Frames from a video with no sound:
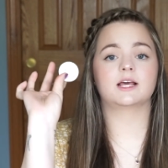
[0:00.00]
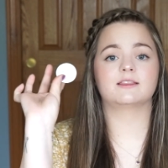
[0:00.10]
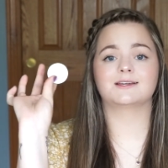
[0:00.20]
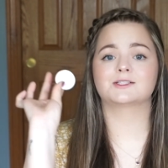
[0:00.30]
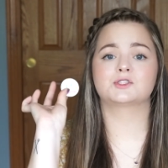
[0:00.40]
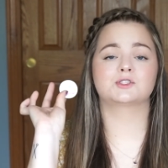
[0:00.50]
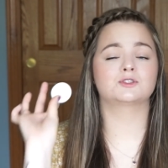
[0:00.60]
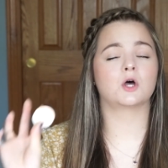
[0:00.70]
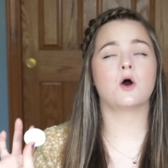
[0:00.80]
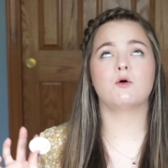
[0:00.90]
I think it's
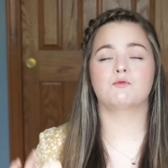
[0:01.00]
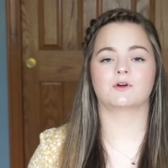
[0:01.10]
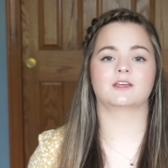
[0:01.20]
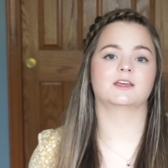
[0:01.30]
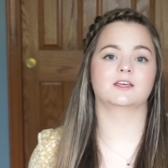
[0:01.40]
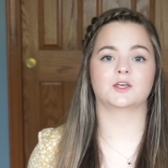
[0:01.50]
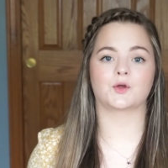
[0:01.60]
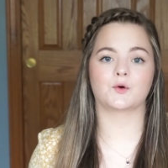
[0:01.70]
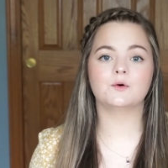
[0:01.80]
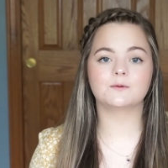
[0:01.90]
so freaking
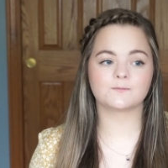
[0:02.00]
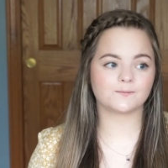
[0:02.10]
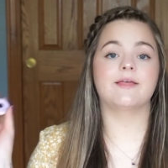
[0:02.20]
cute.